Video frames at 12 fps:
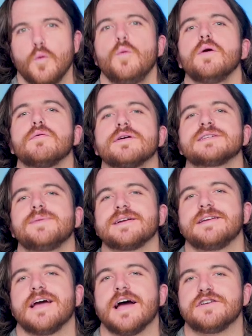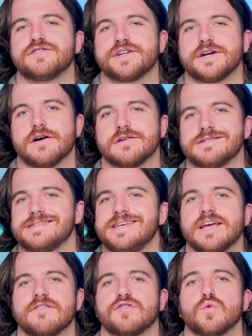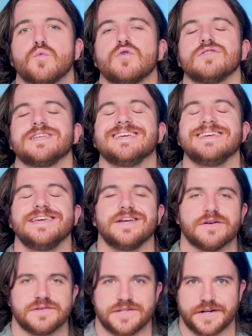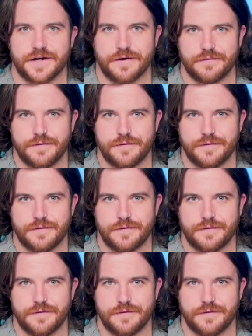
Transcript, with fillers: We were expecting hydrogen cars to take over the world years ago.